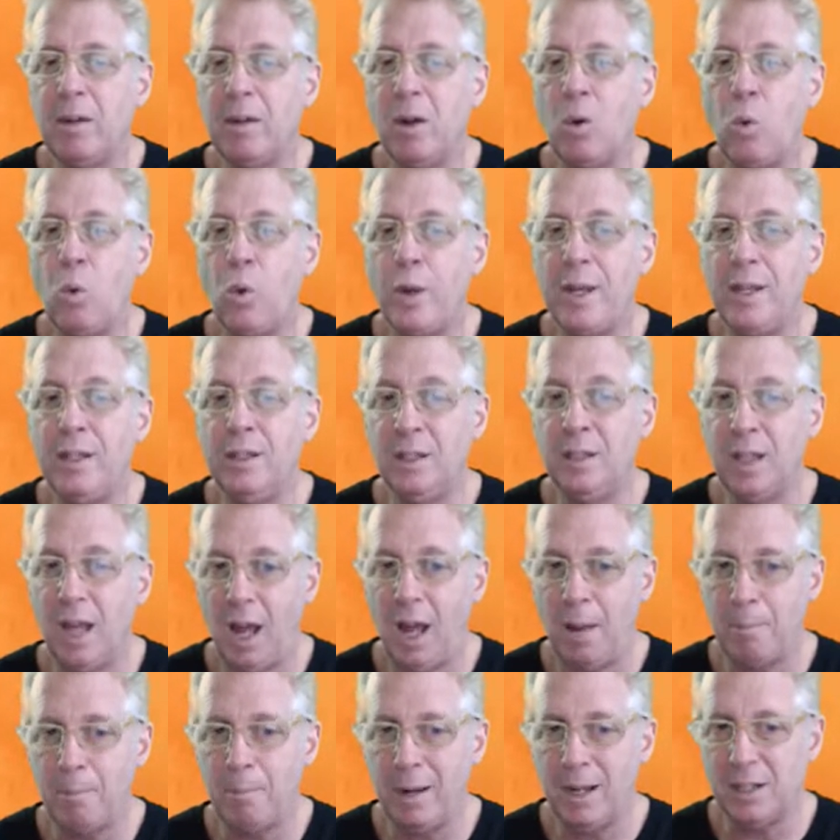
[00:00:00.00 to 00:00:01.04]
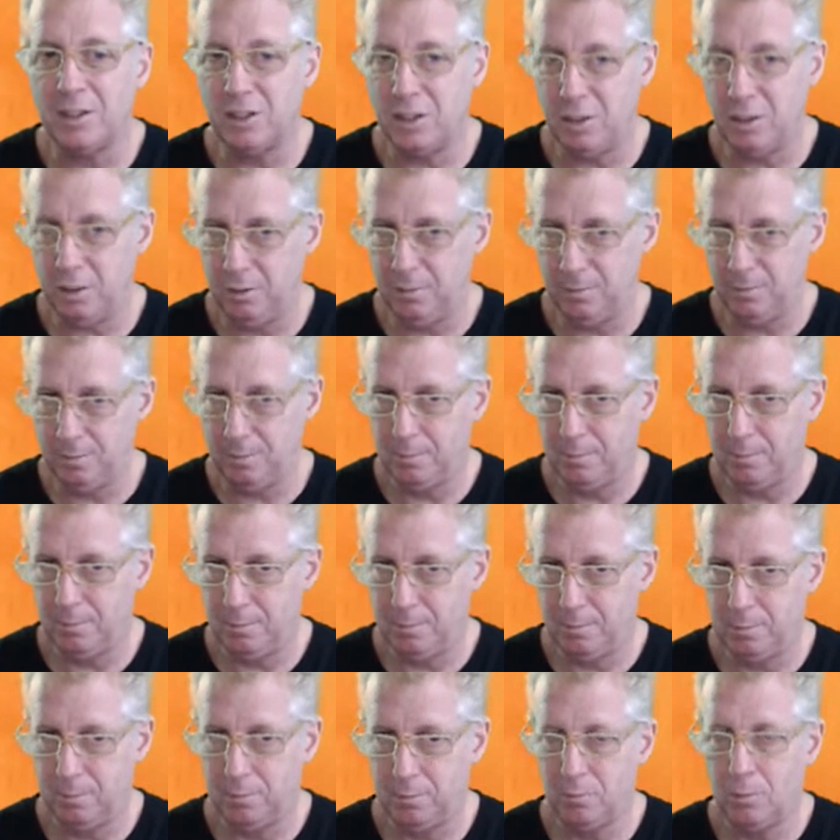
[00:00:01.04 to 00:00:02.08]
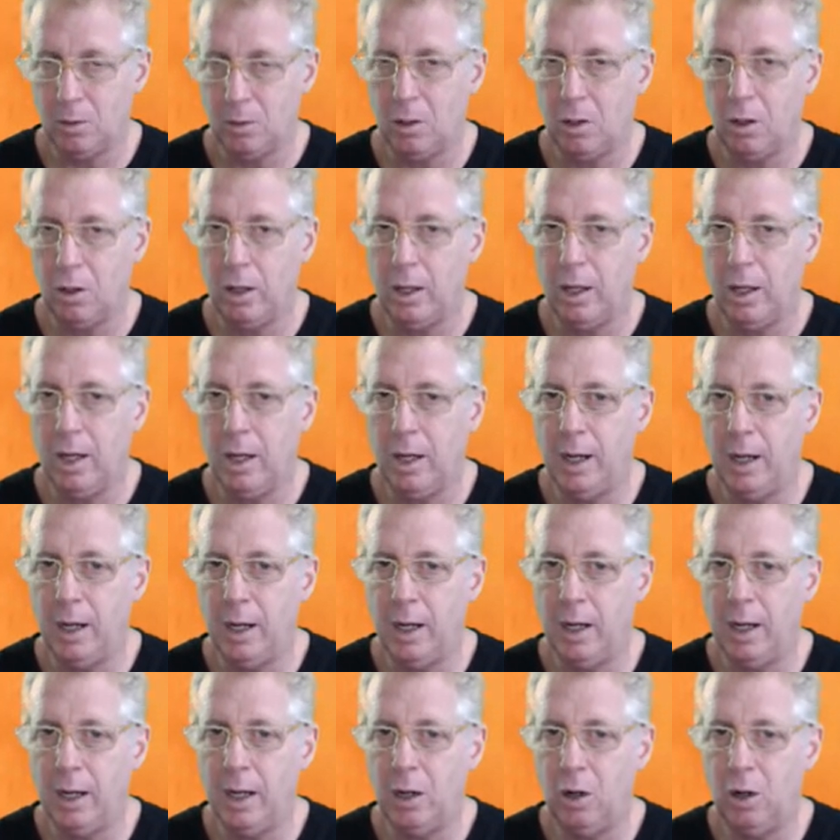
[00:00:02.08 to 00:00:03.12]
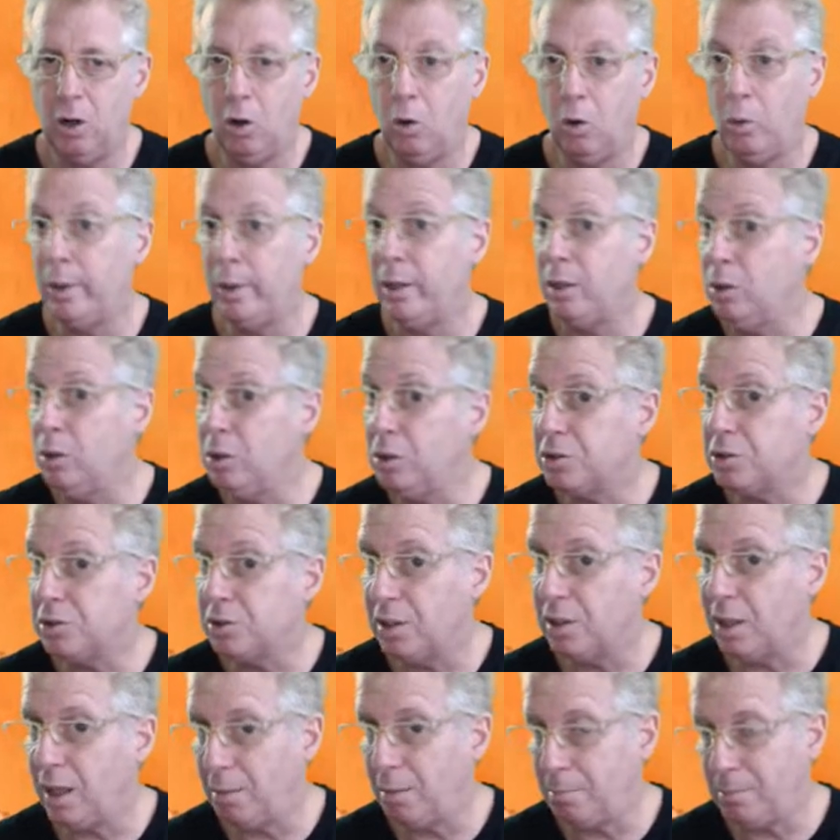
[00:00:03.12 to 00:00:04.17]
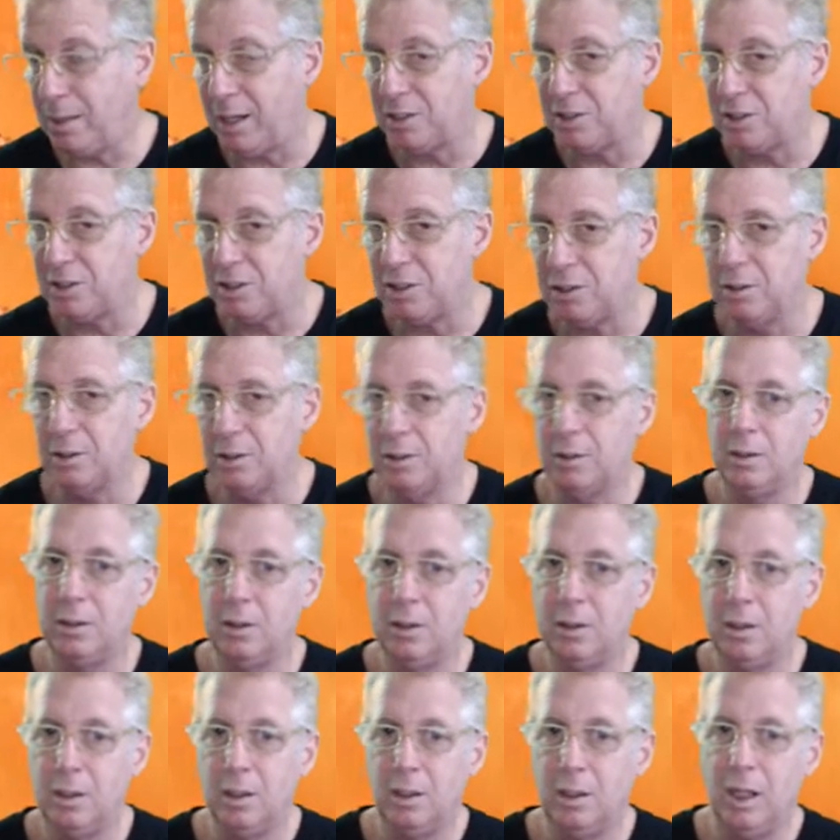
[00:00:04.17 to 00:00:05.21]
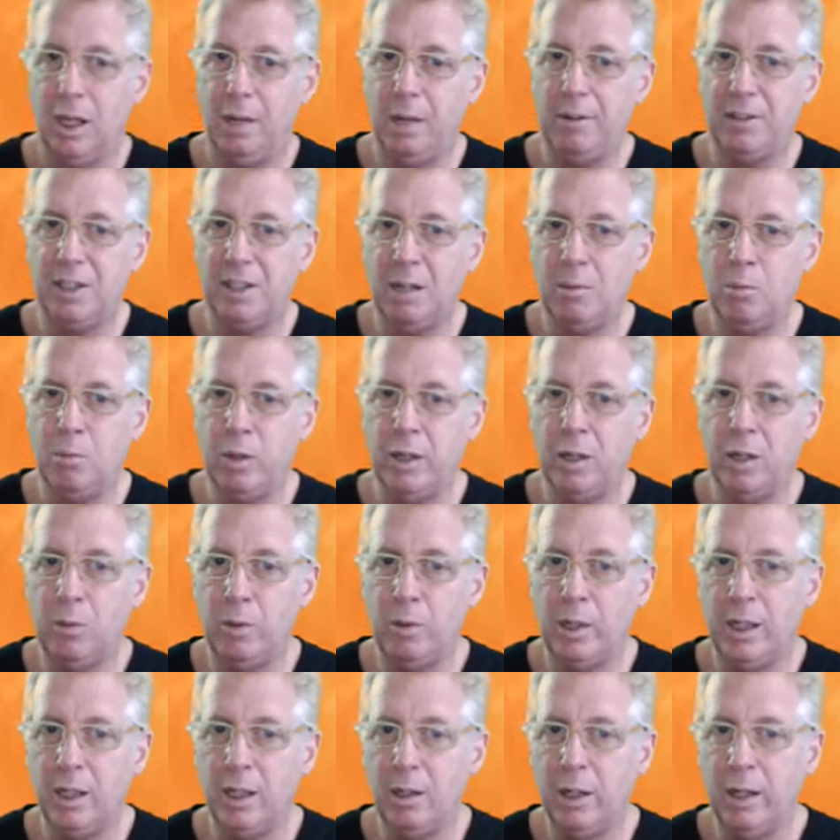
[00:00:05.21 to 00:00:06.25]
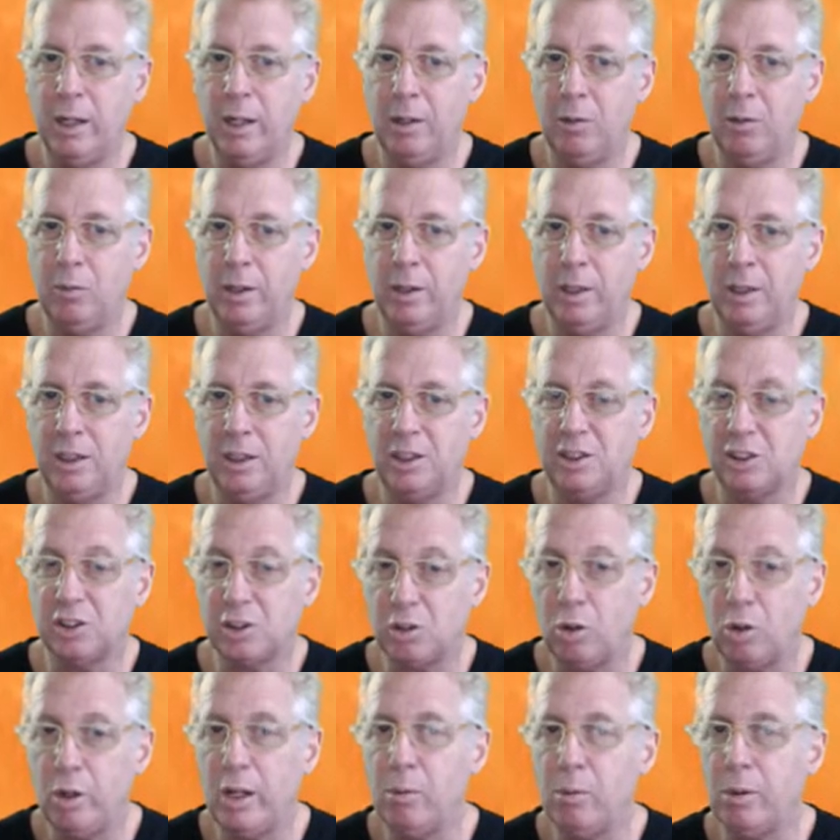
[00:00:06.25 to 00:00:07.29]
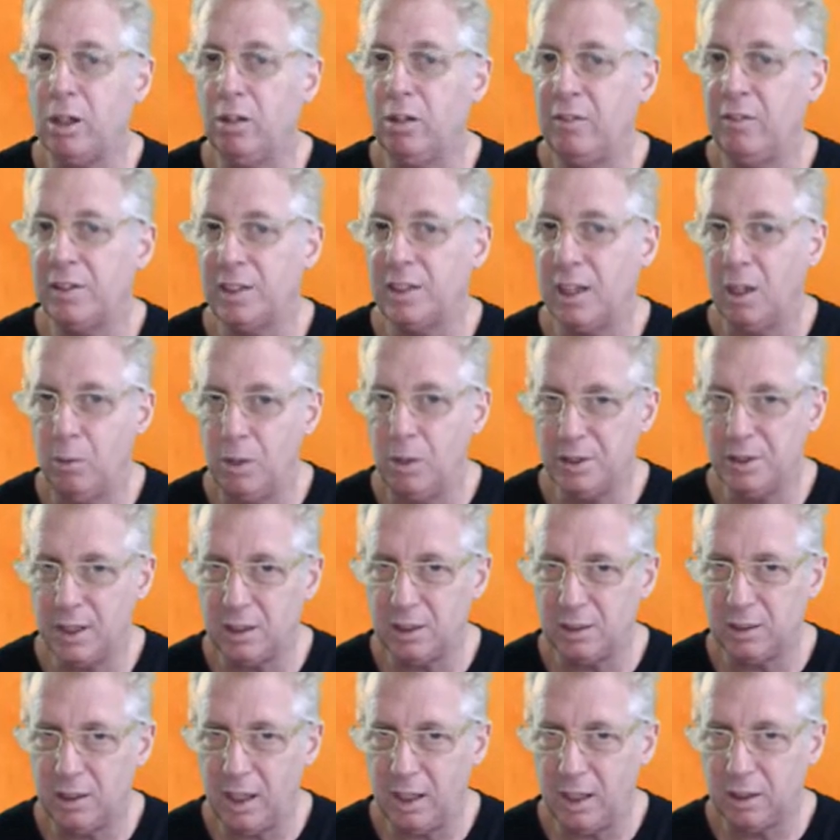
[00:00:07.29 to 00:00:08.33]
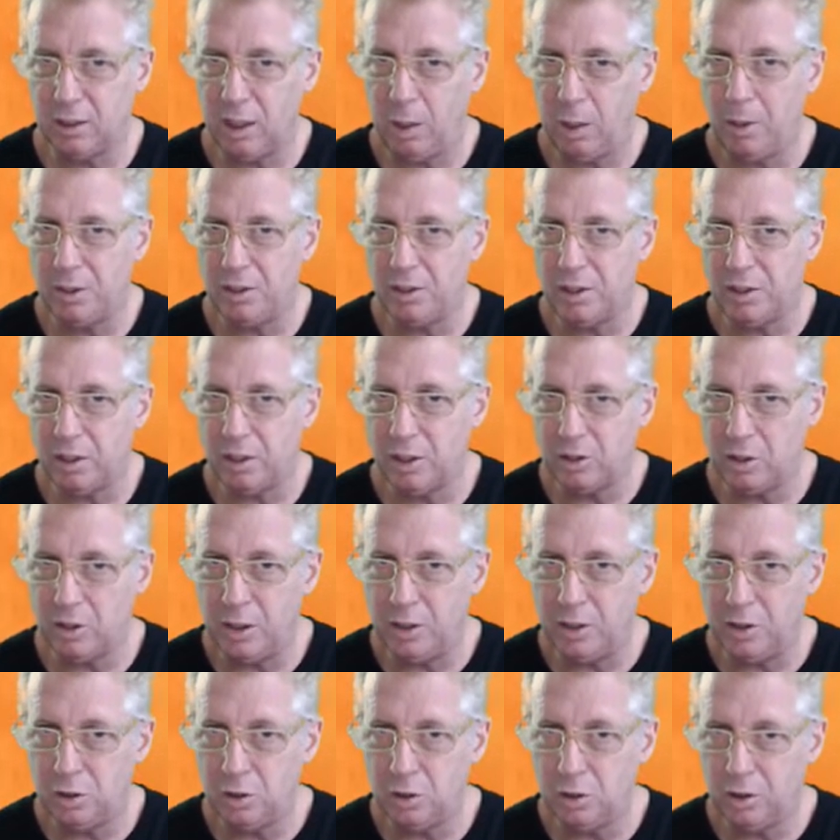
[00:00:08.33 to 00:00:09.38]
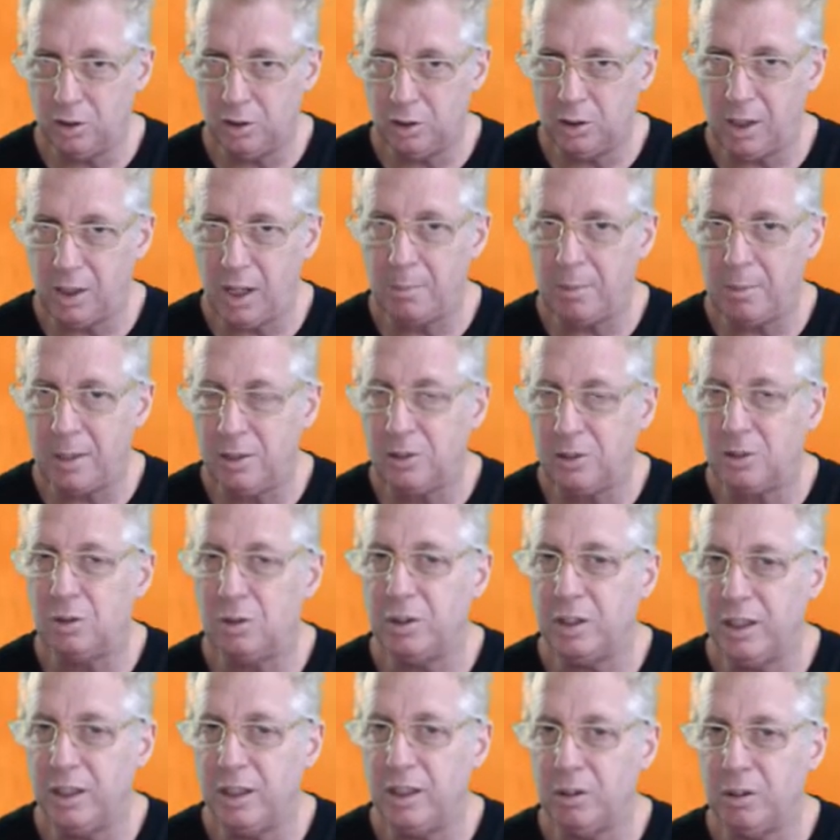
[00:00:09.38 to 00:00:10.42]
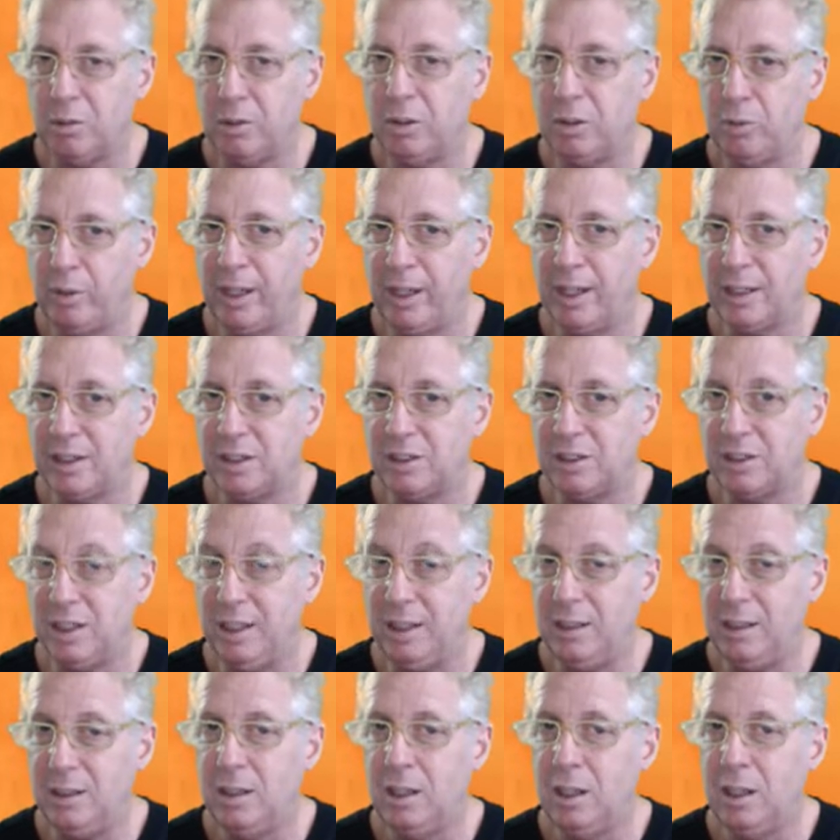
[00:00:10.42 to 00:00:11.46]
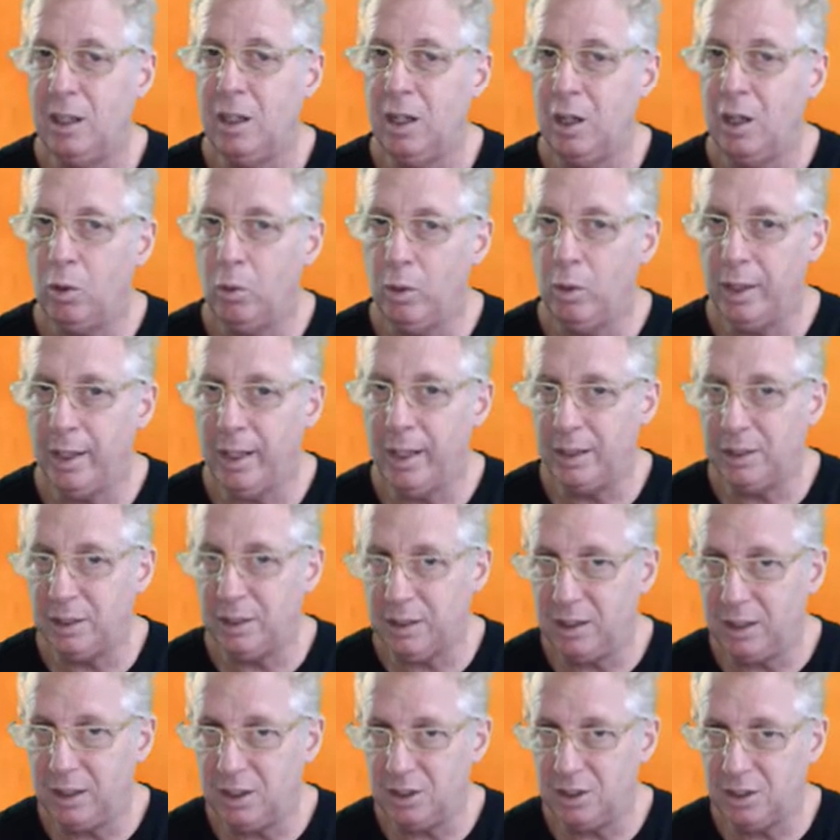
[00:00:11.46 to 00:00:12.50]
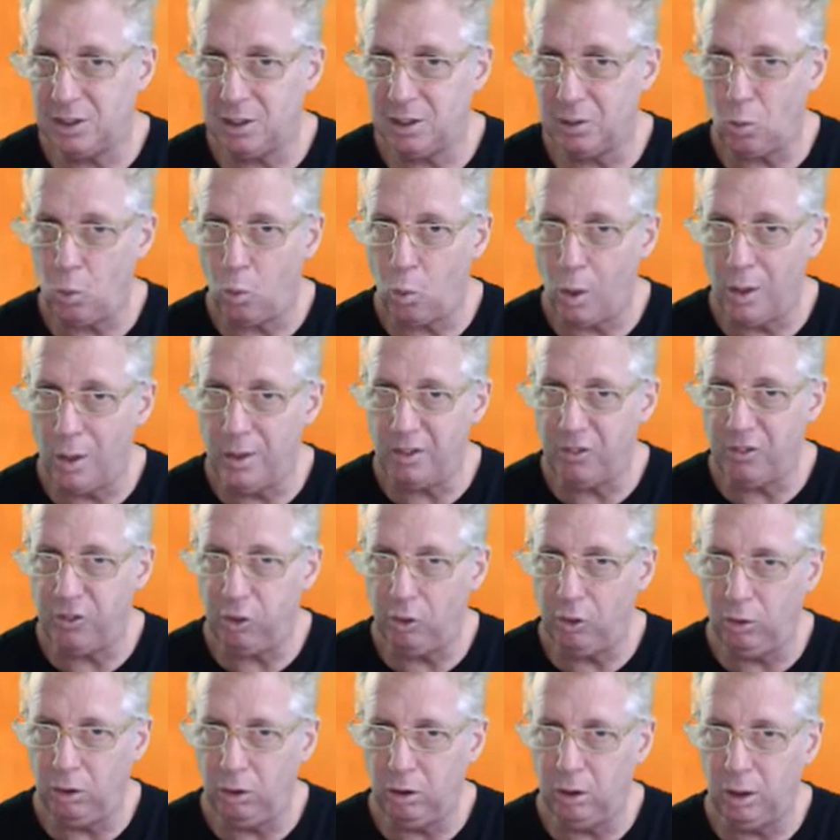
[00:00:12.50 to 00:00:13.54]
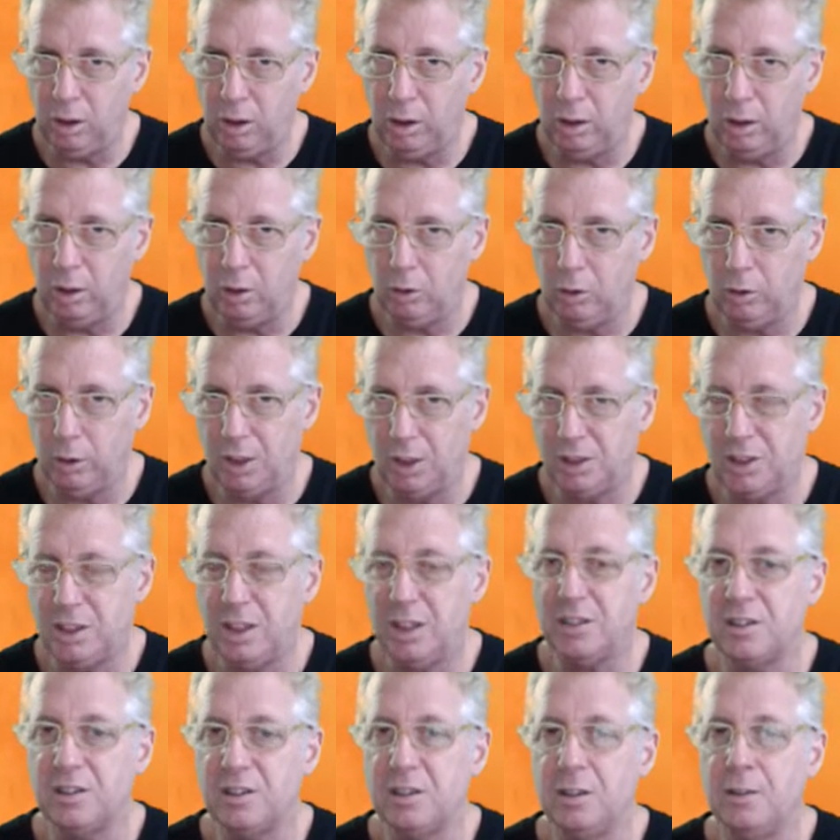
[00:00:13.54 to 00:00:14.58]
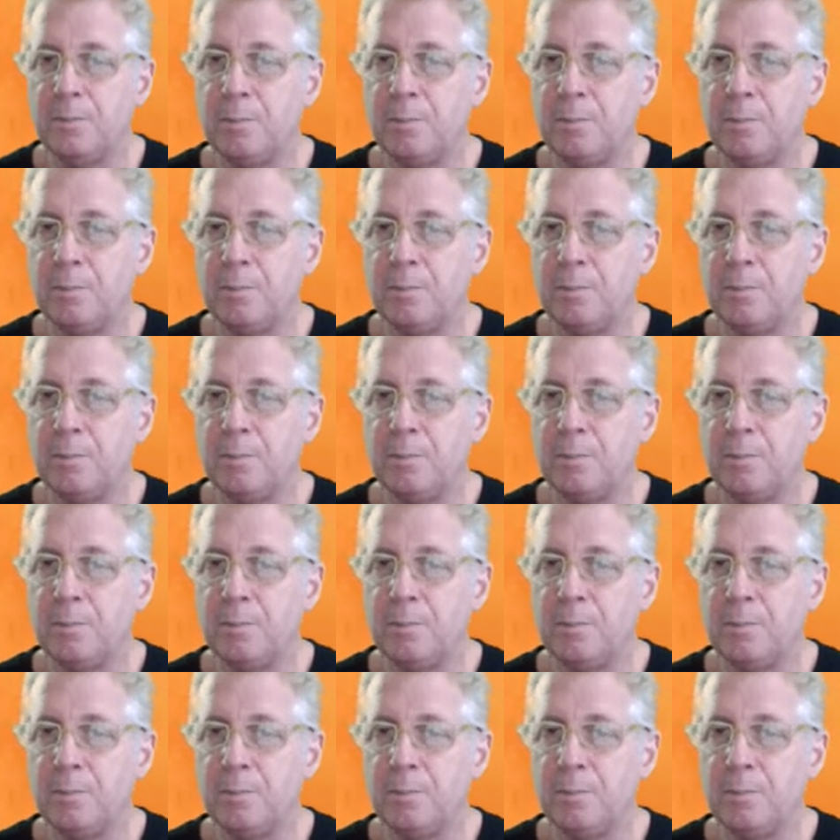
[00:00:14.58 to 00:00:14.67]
win a match or we lose a match, every time we destroy one of the towers, that towers is going to come into here. When we get 10, we'll get this wonderful oral chest,